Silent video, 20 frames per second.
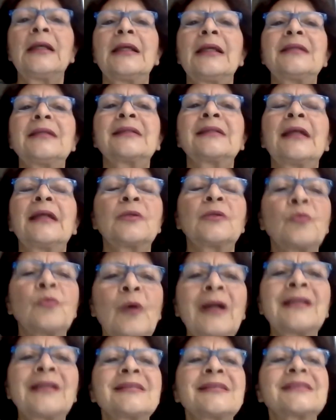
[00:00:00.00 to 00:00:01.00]
is that
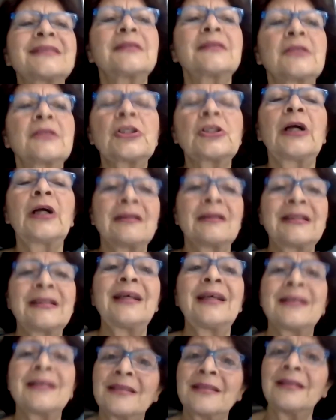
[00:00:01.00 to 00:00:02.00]
once the child
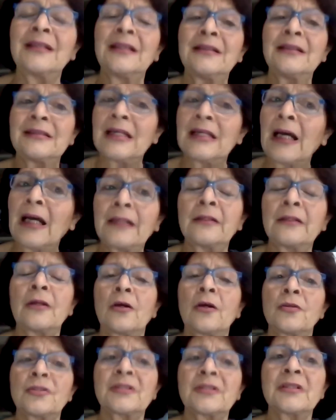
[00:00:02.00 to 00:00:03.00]
has the
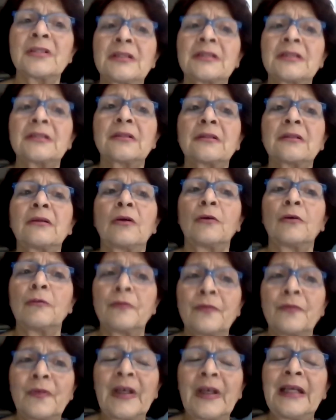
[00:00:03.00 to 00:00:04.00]
diagnosis
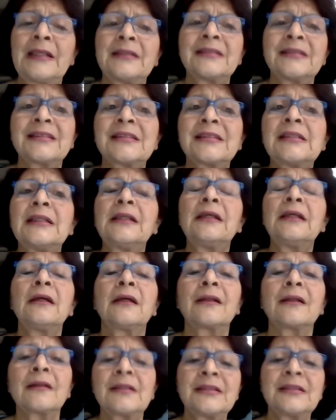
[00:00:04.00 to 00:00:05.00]
of ASD,
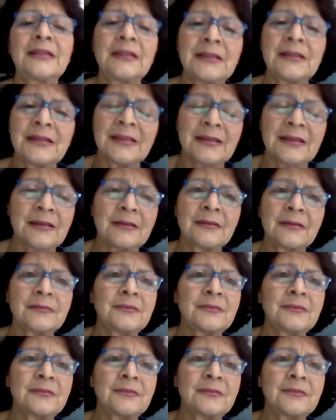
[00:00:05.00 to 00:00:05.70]
this is